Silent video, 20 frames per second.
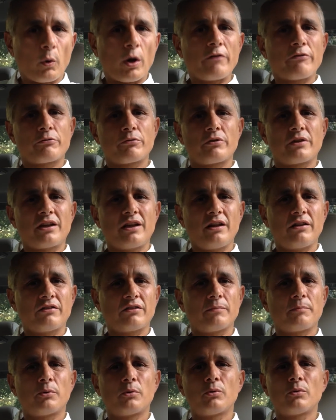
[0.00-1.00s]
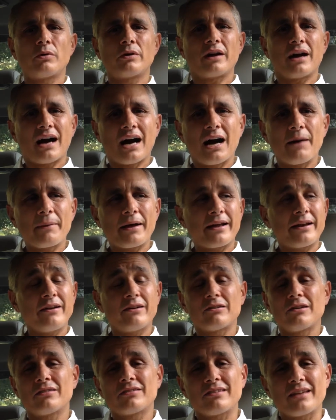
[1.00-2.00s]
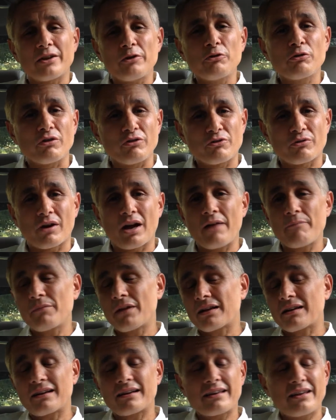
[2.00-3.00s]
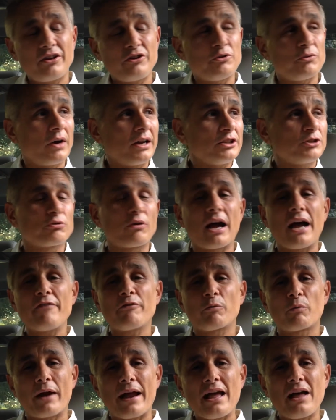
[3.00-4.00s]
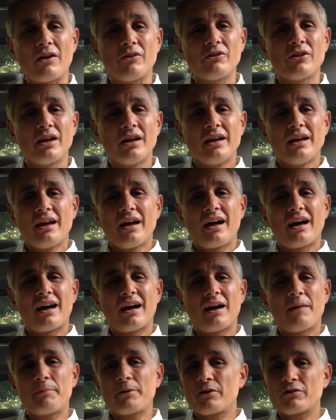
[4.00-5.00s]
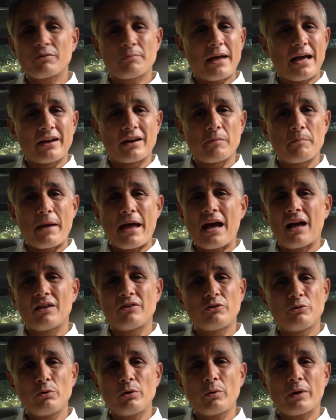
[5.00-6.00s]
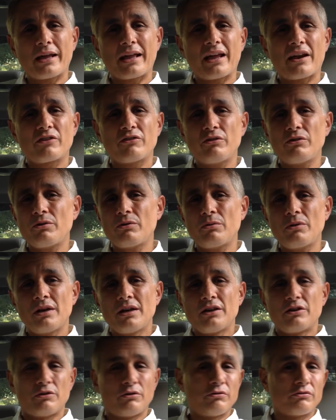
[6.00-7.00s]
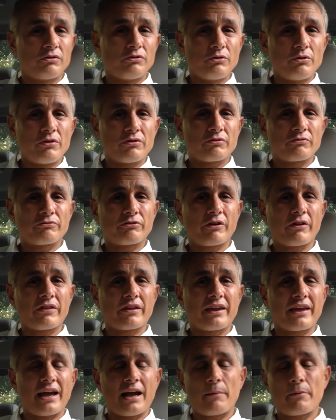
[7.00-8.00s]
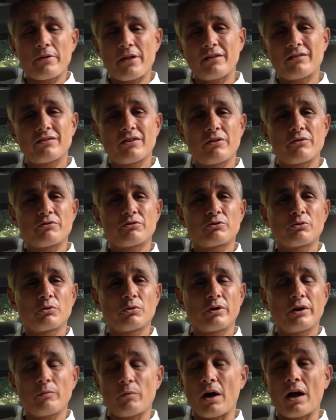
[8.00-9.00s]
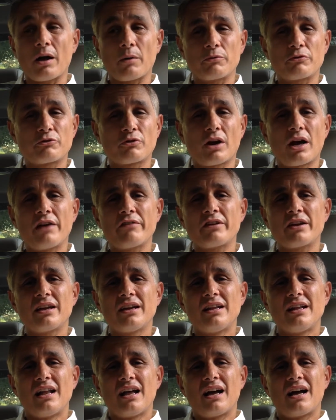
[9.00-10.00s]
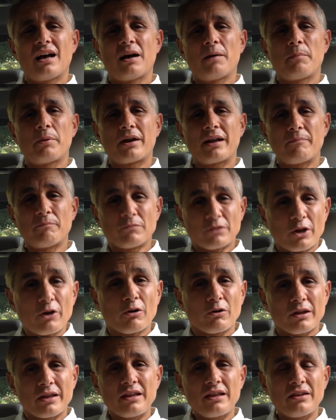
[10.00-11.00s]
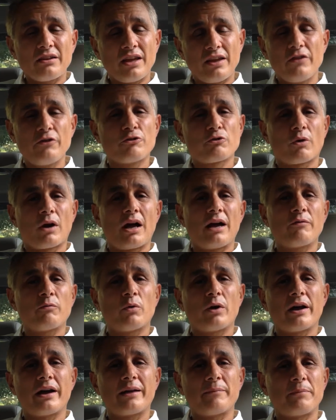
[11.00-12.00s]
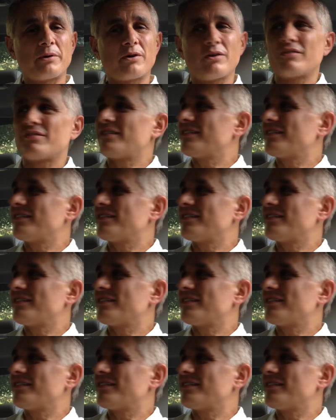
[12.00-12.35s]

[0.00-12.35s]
wife threw the kids in the pool, and I'm out here. Listen, I usually drive. I'm not going to kid you. I drive around because I'm out and about doing what I got to do. Used to do this in front of the camera. That's another story while I was driving. But I'm literally in the driveway because